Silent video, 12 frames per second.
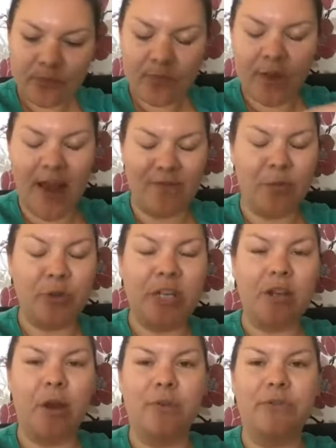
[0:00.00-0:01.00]
everybody
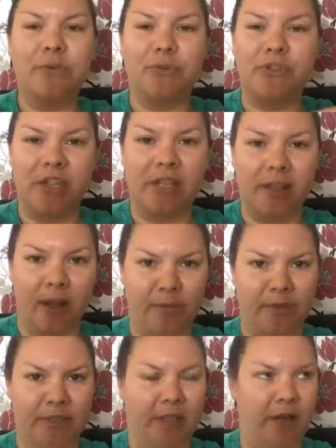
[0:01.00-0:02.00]
goes through shit
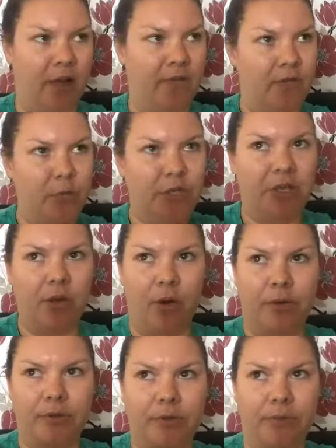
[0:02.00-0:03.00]
times in their life. Everybody
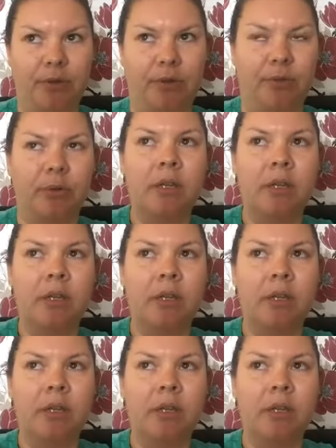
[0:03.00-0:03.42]
goes through,